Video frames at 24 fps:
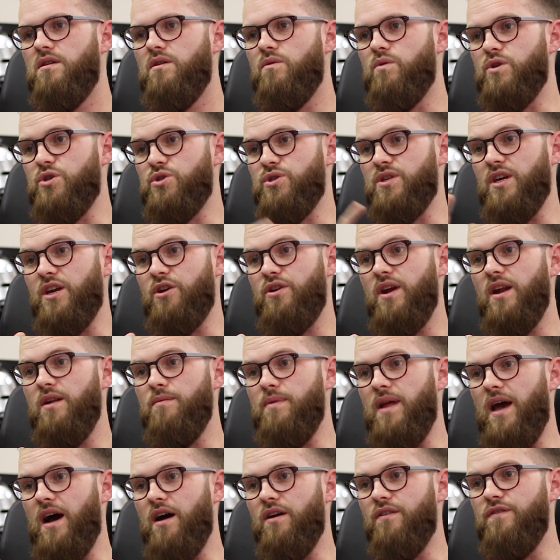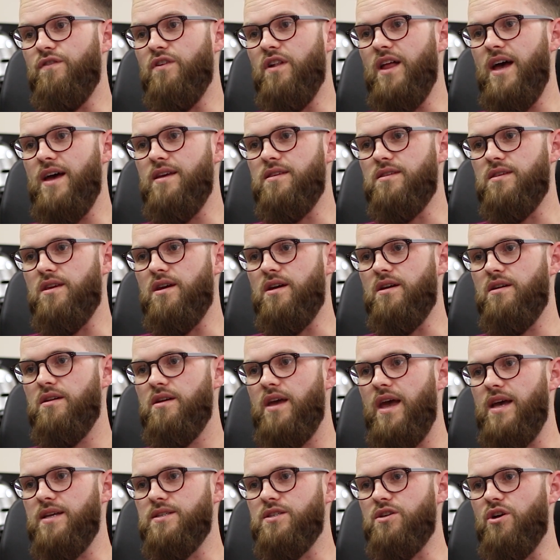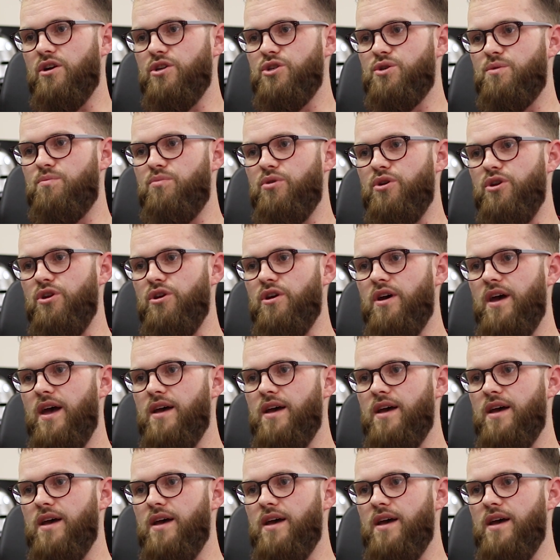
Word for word: which is incredibly helpful as a as an entrepreneur,